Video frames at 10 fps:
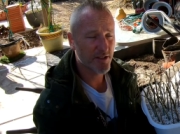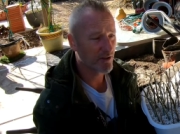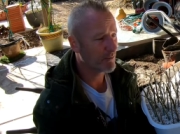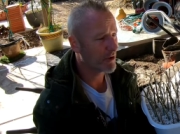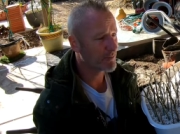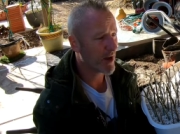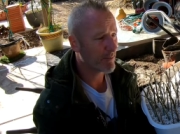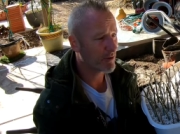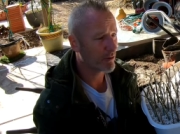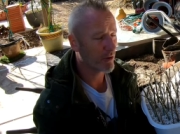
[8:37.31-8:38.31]
The two most
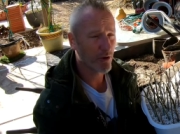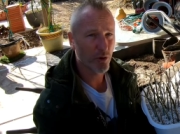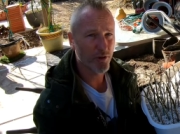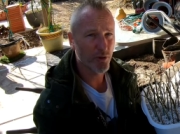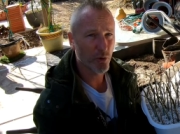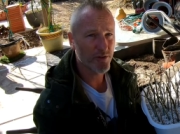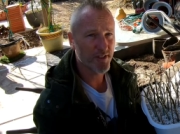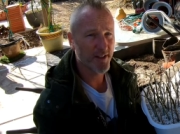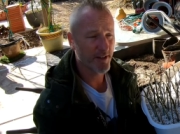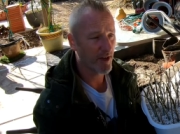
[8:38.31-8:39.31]
popular are golden
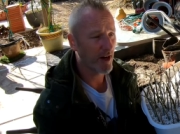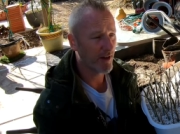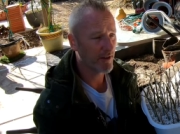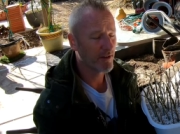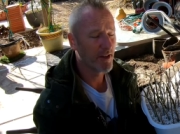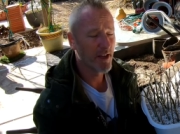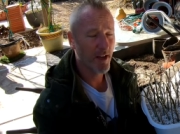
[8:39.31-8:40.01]
Dorsett and Anna.